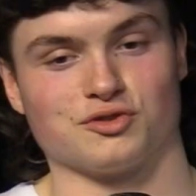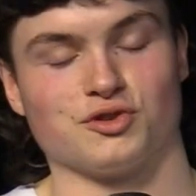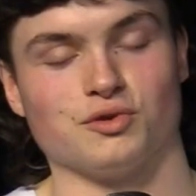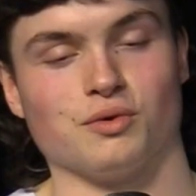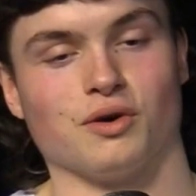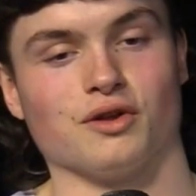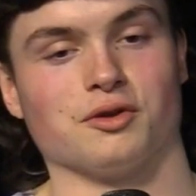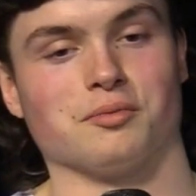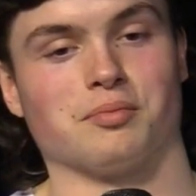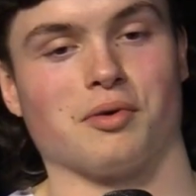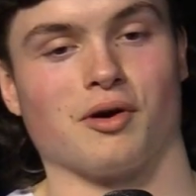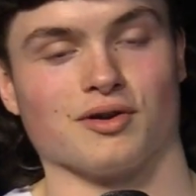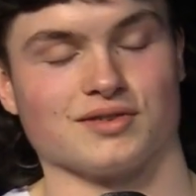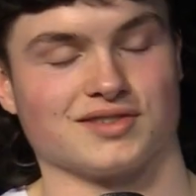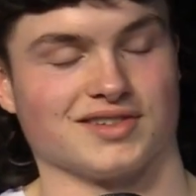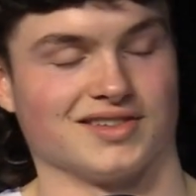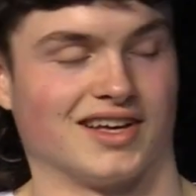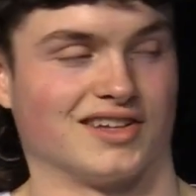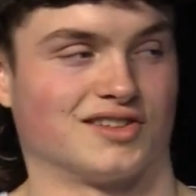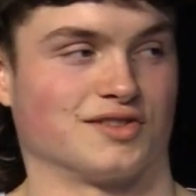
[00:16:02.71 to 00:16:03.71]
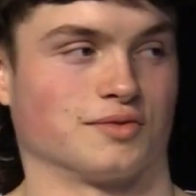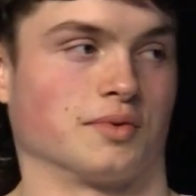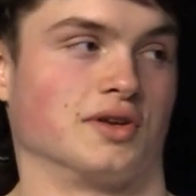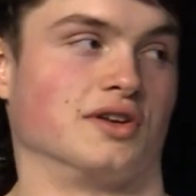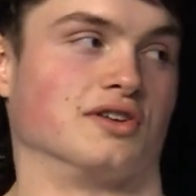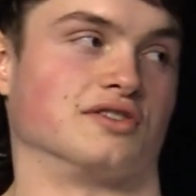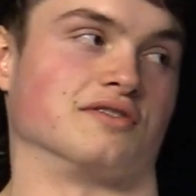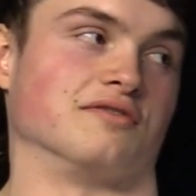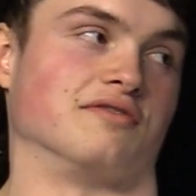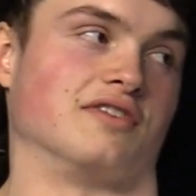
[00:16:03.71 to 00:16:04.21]
two other parts of that
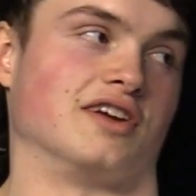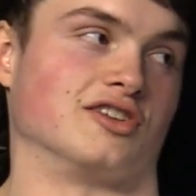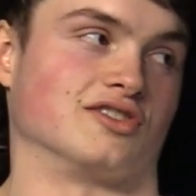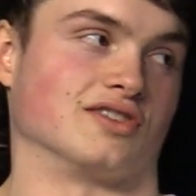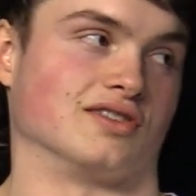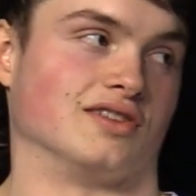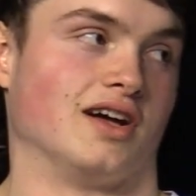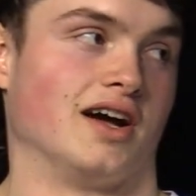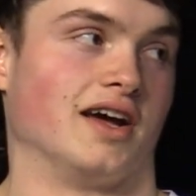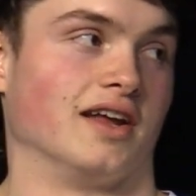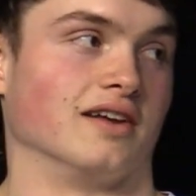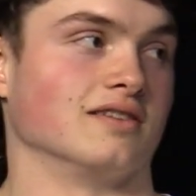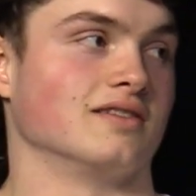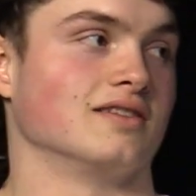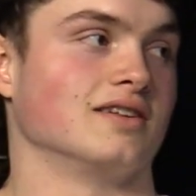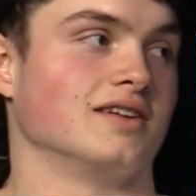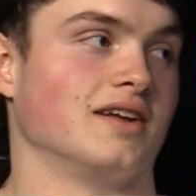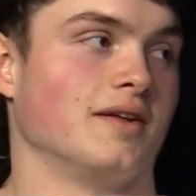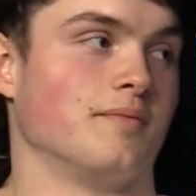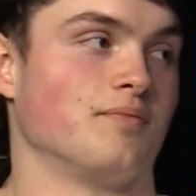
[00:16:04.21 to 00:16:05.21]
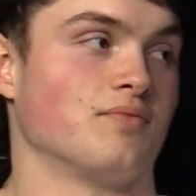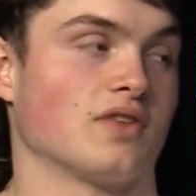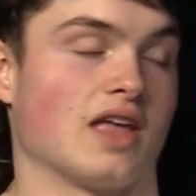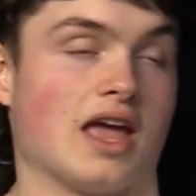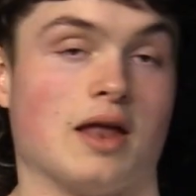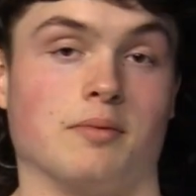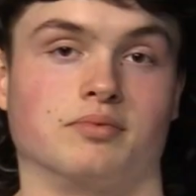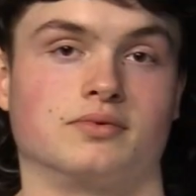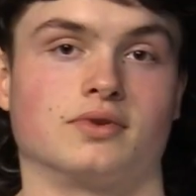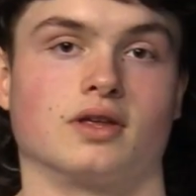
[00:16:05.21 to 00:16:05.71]
Swedish invasion line,
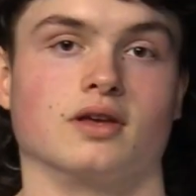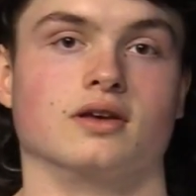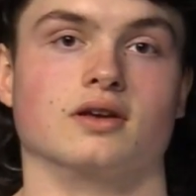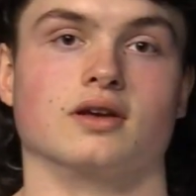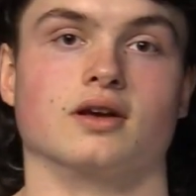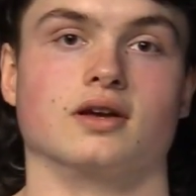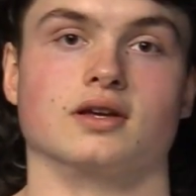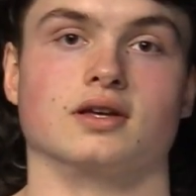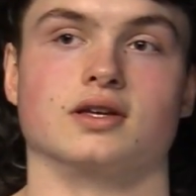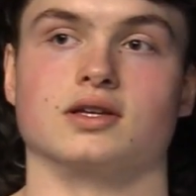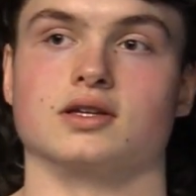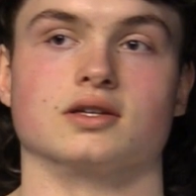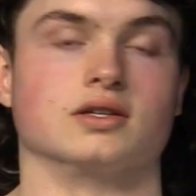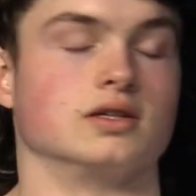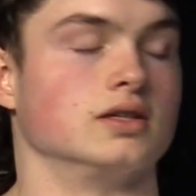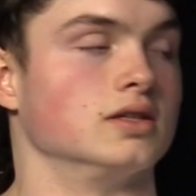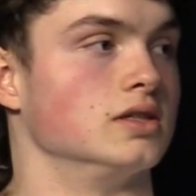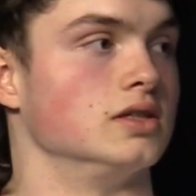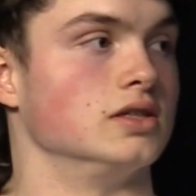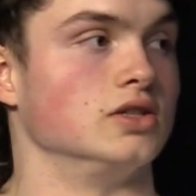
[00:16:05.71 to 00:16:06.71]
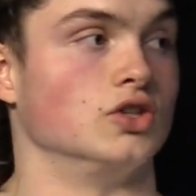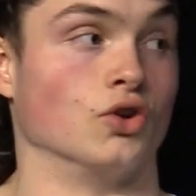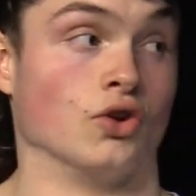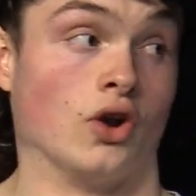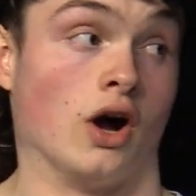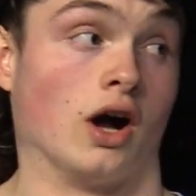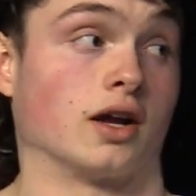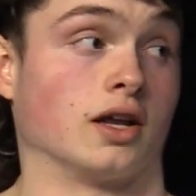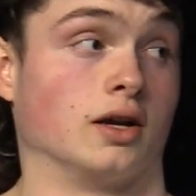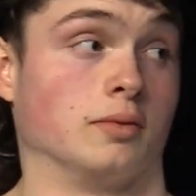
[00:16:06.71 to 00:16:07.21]
and you're
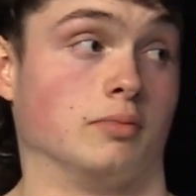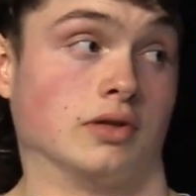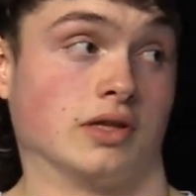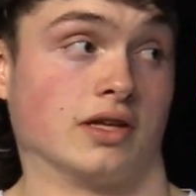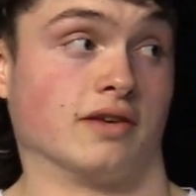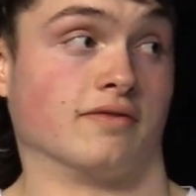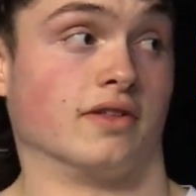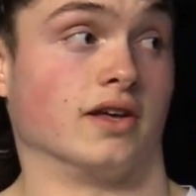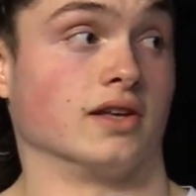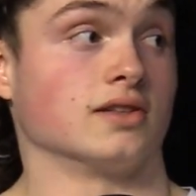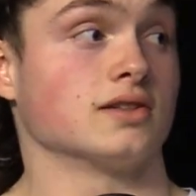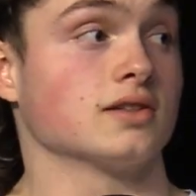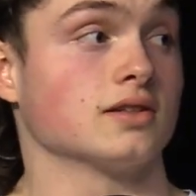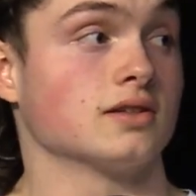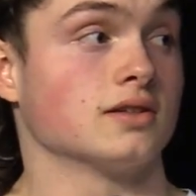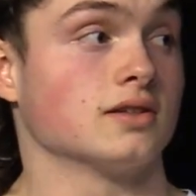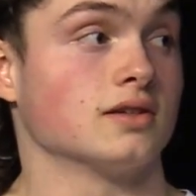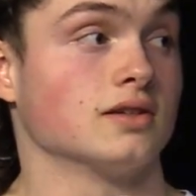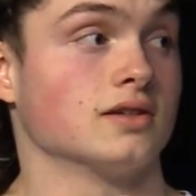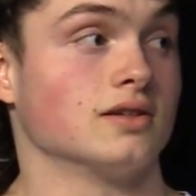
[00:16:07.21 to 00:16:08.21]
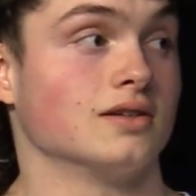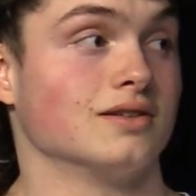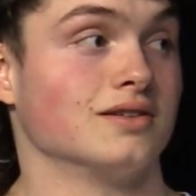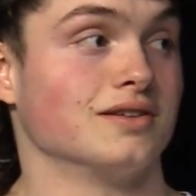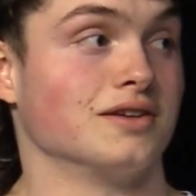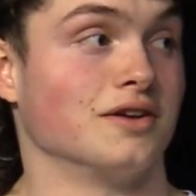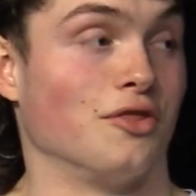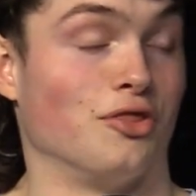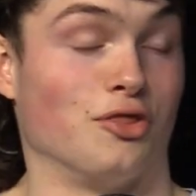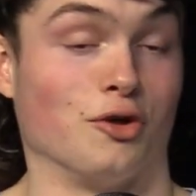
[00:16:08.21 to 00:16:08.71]
not gonna believe this.
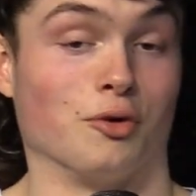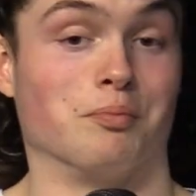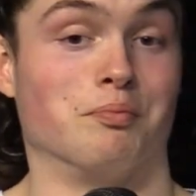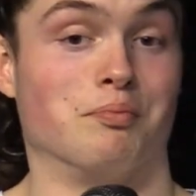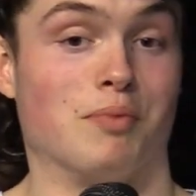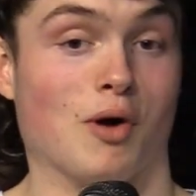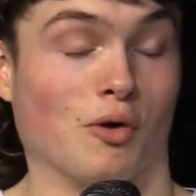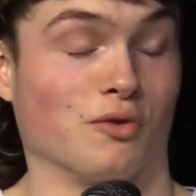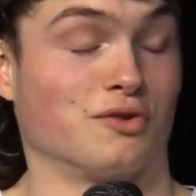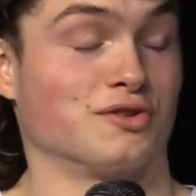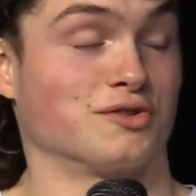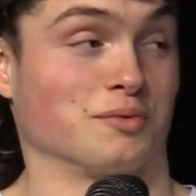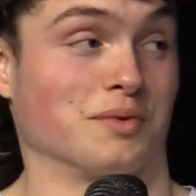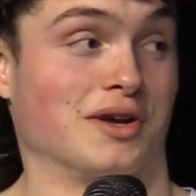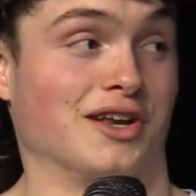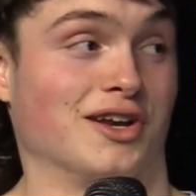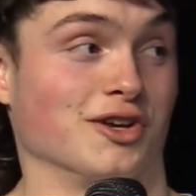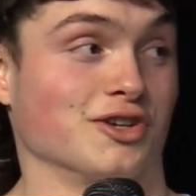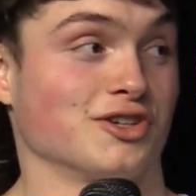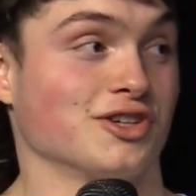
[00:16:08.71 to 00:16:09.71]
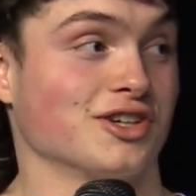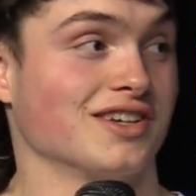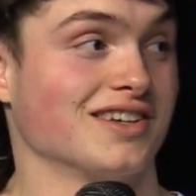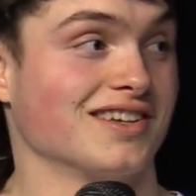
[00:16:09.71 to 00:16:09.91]
No, they're both Swedish.